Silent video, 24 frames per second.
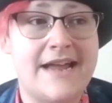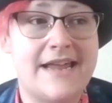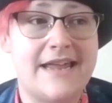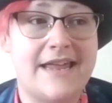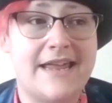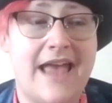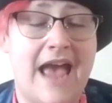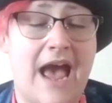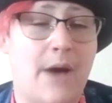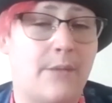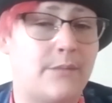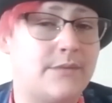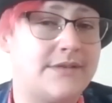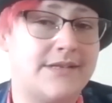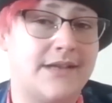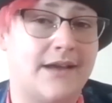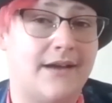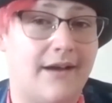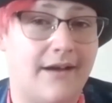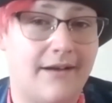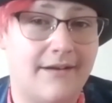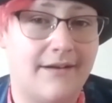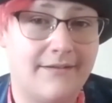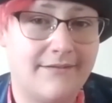
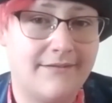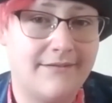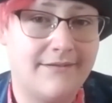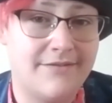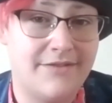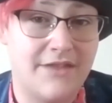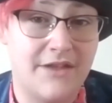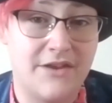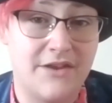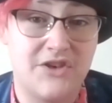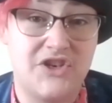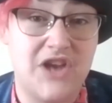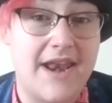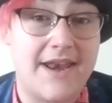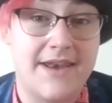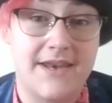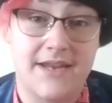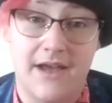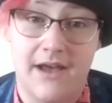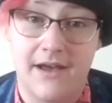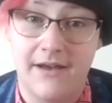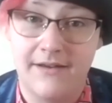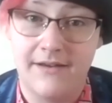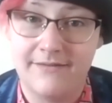counter the
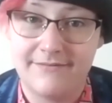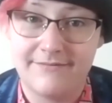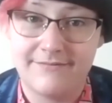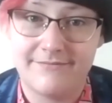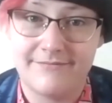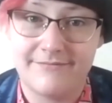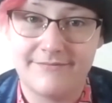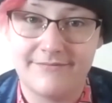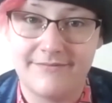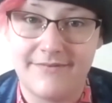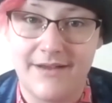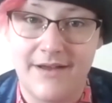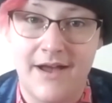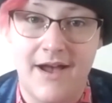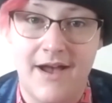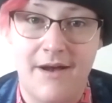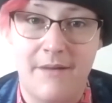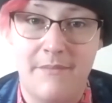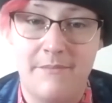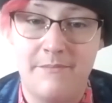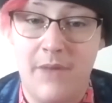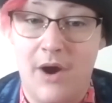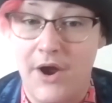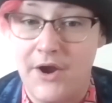gender
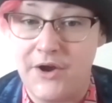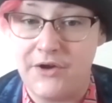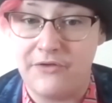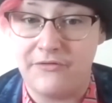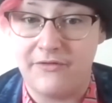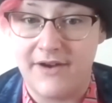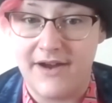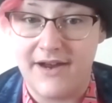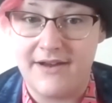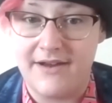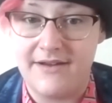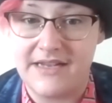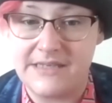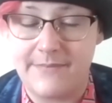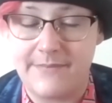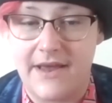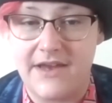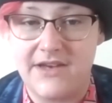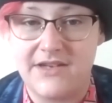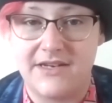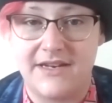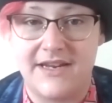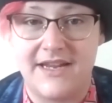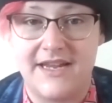binary,
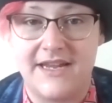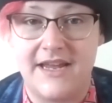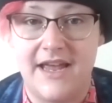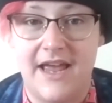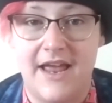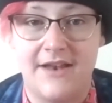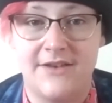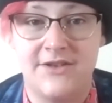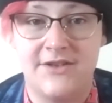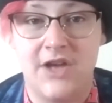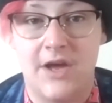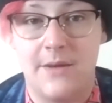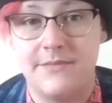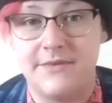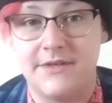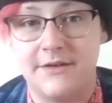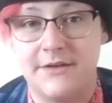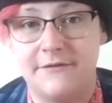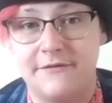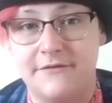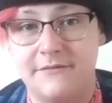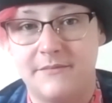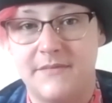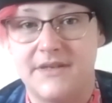especially in terms
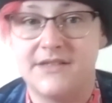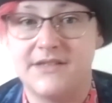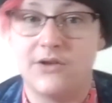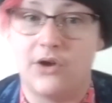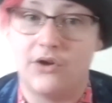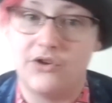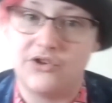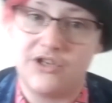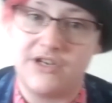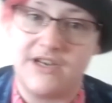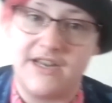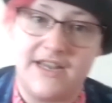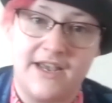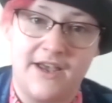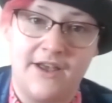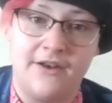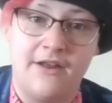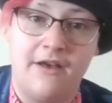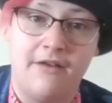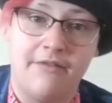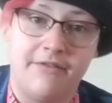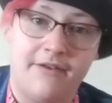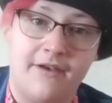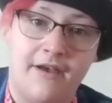of misogyny
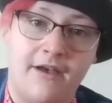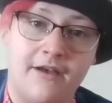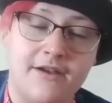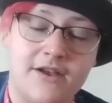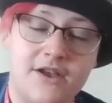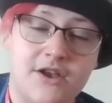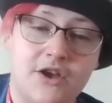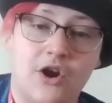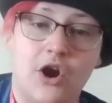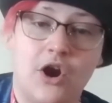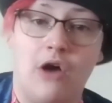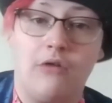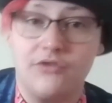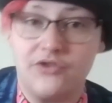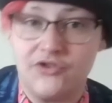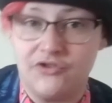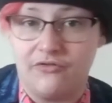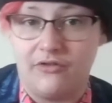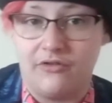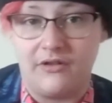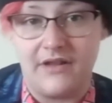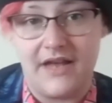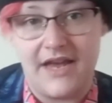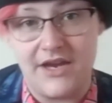and other
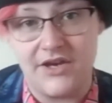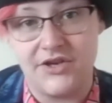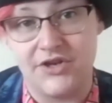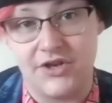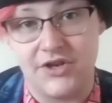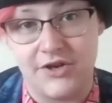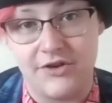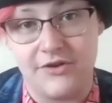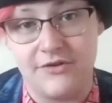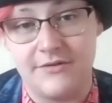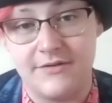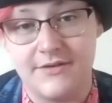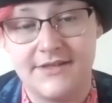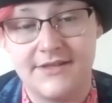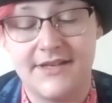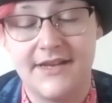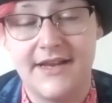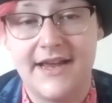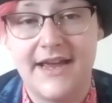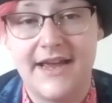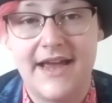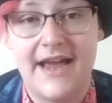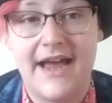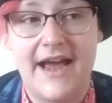cultural issues.
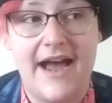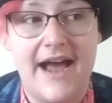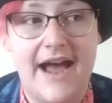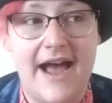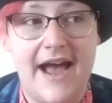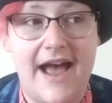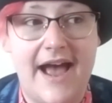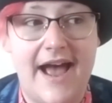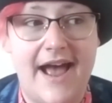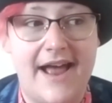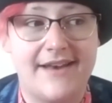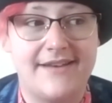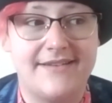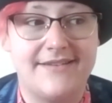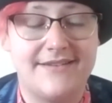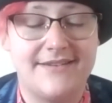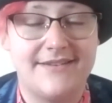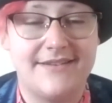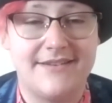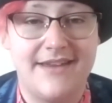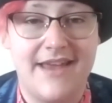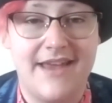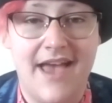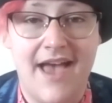And
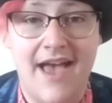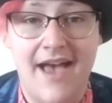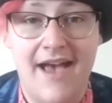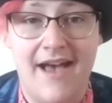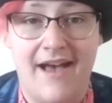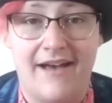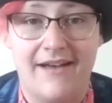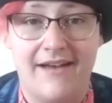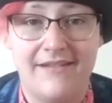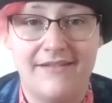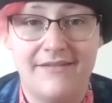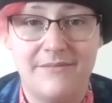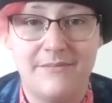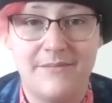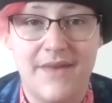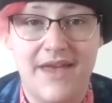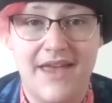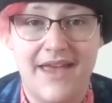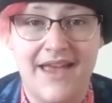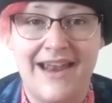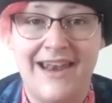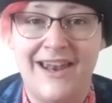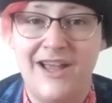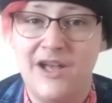yeah,
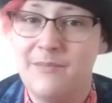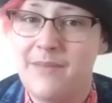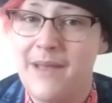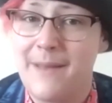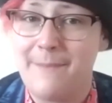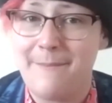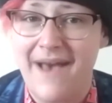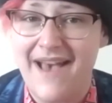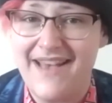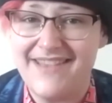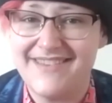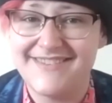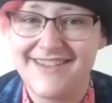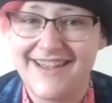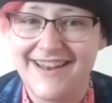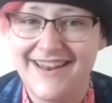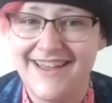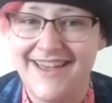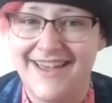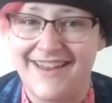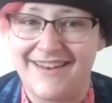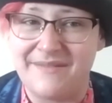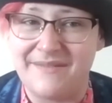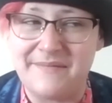being a little bit
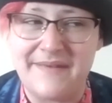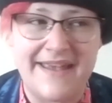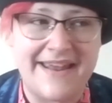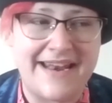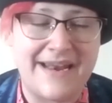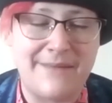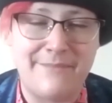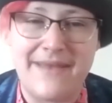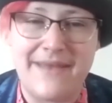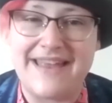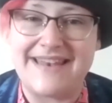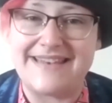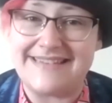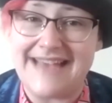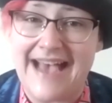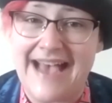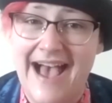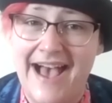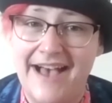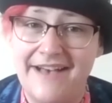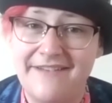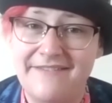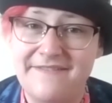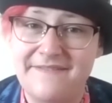masculine, being a bit
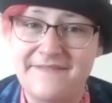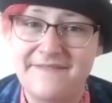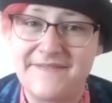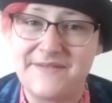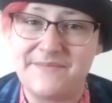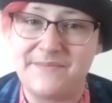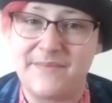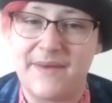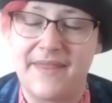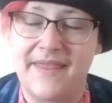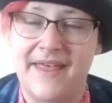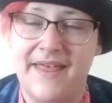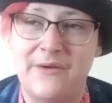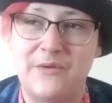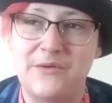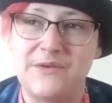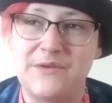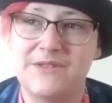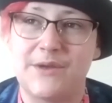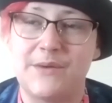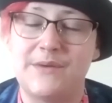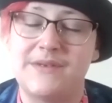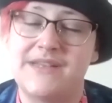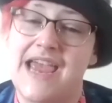daft, but then
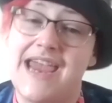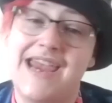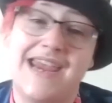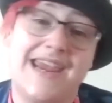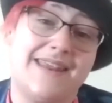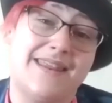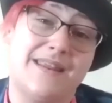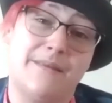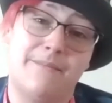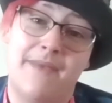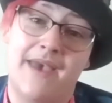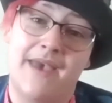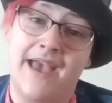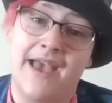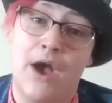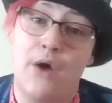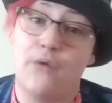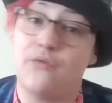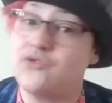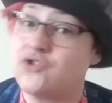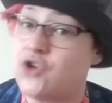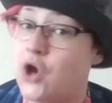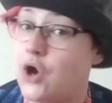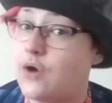also taking the mick out
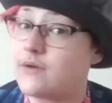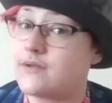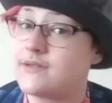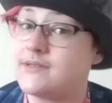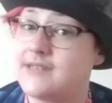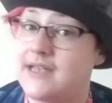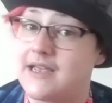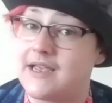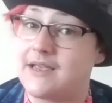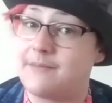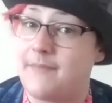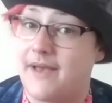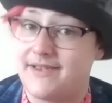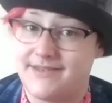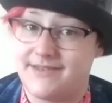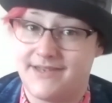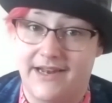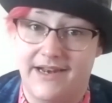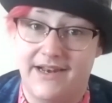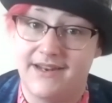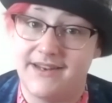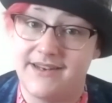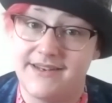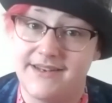of toxic
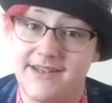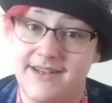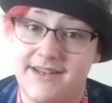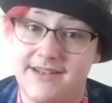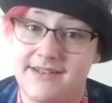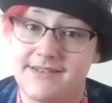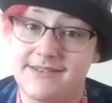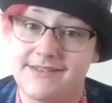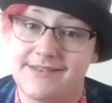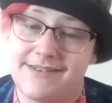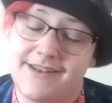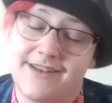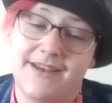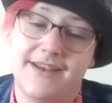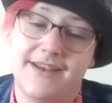masculinities,